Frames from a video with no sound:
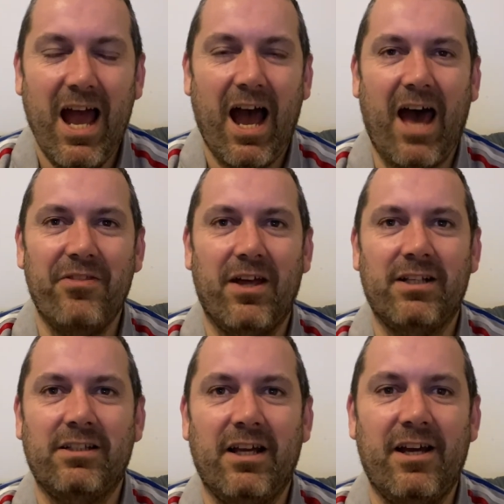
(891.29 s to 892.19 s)
And
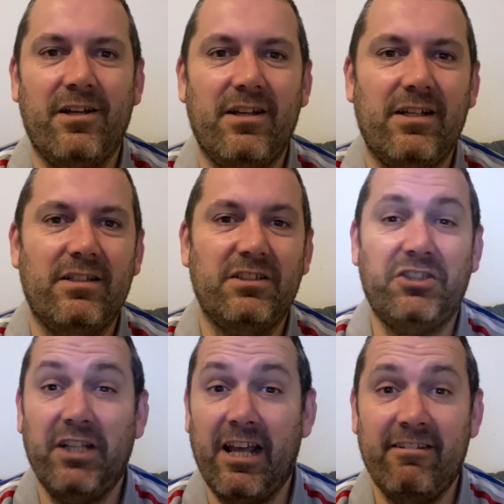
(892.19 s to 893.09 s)
then
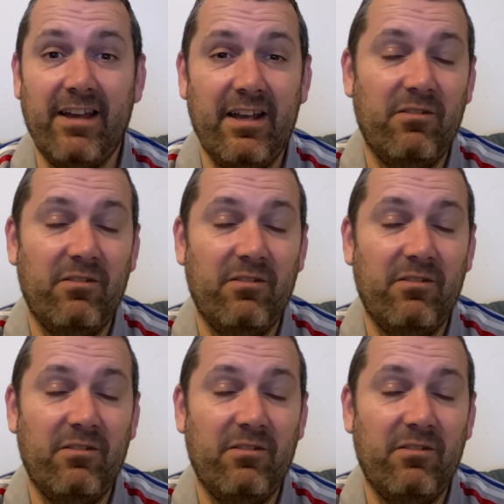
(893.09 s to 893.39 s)
share it